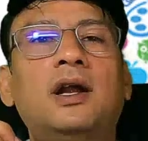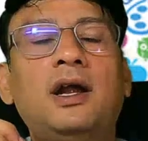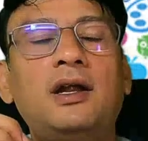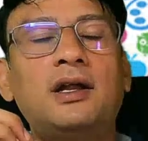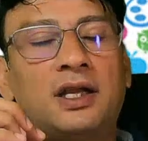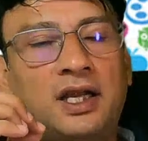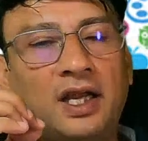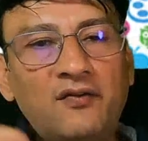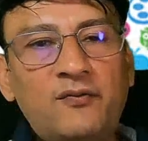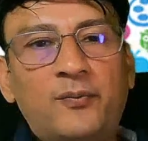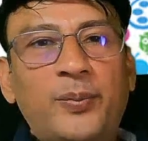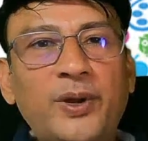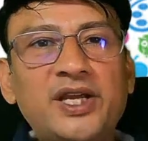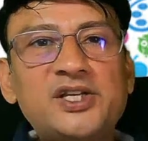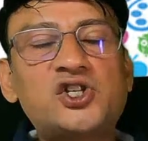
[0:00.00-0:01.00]
Give
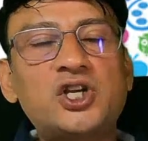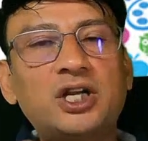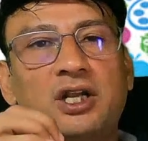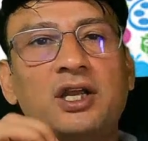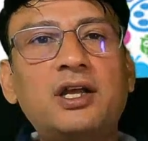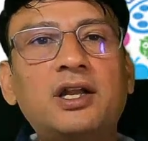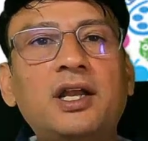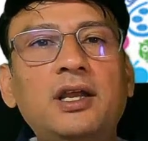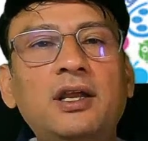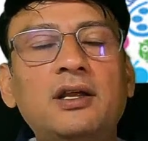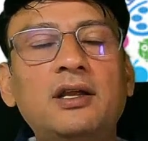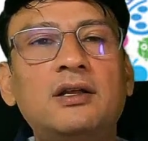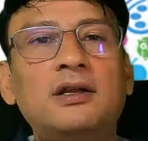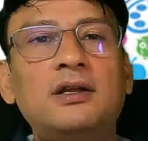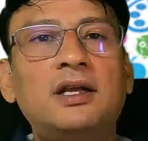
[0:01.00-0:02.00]
patient hearing.
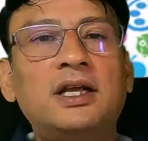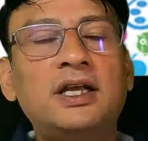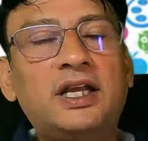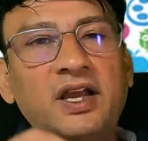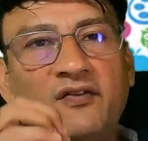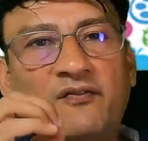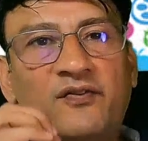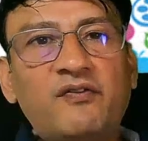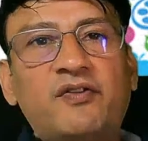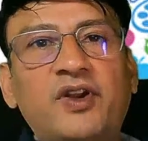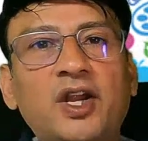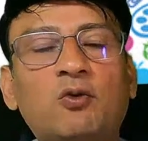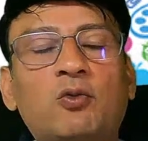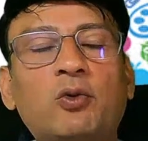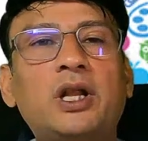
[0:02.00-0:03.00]
Give
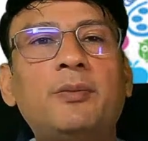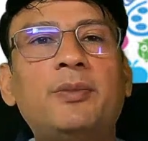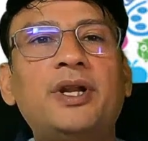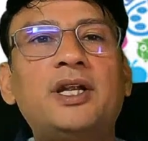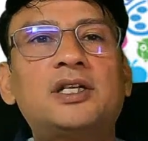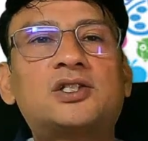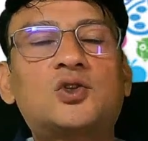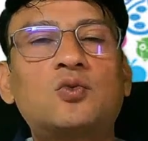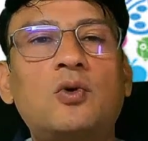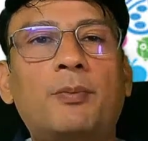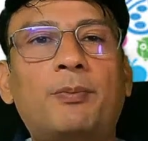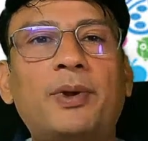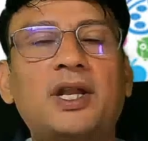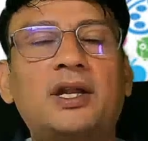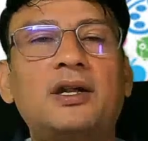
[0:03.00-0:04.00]
15-20 minutes to a
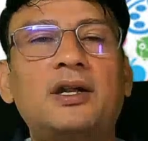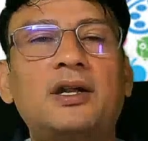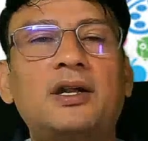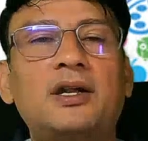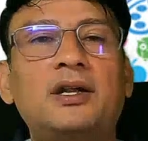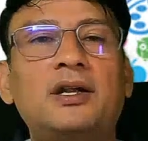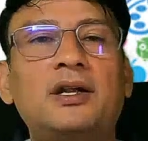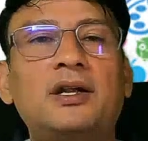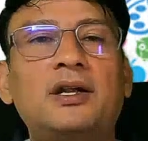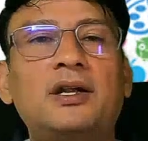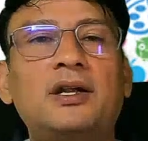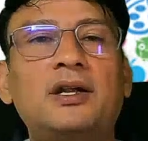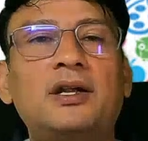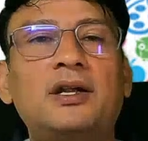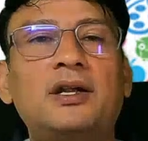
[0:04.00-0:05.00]
parent.
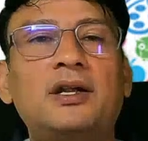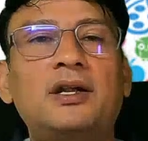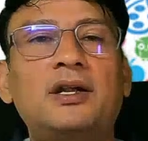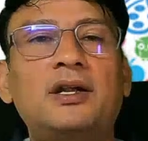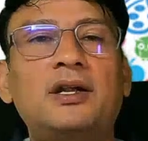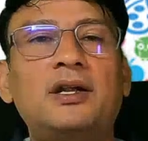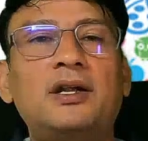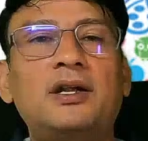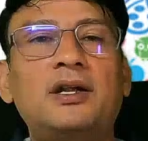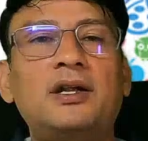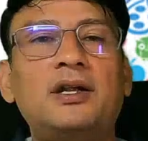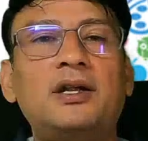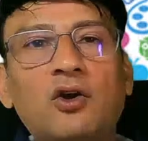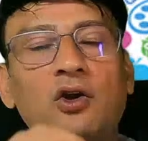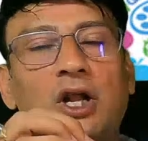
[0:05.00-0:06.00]
So divide
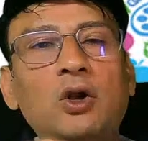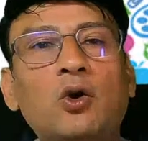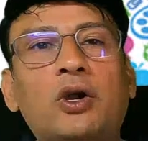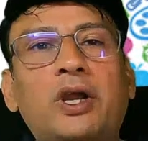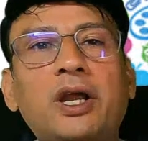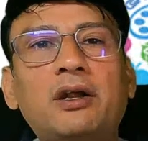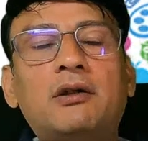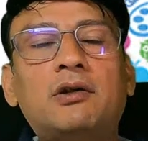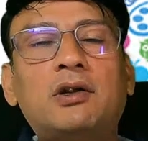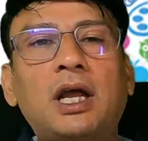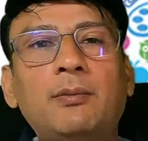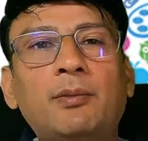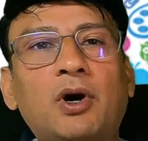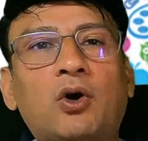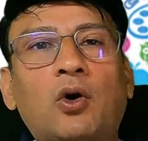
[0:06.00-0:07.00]
or allocate time
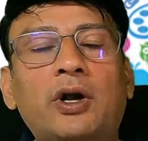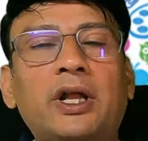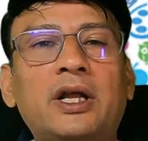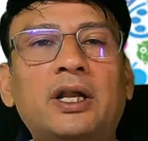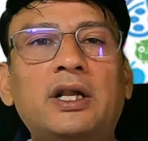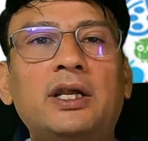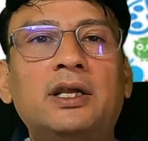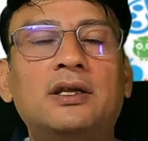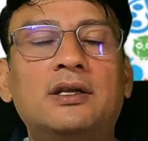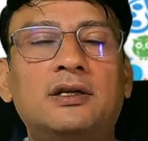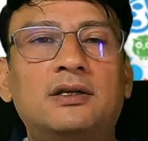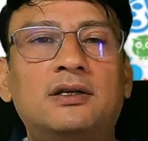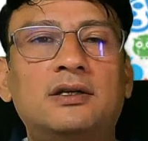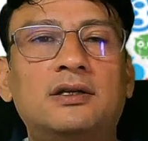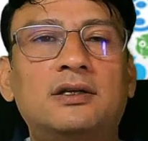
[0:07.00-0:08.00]
accordingly.
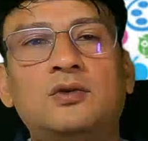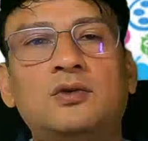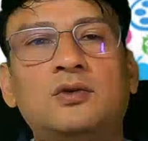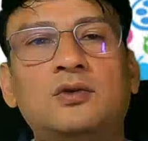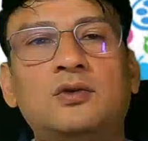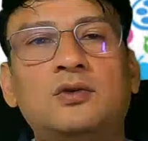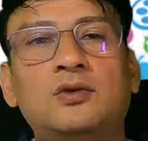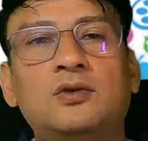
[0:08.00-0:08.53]
Meet you.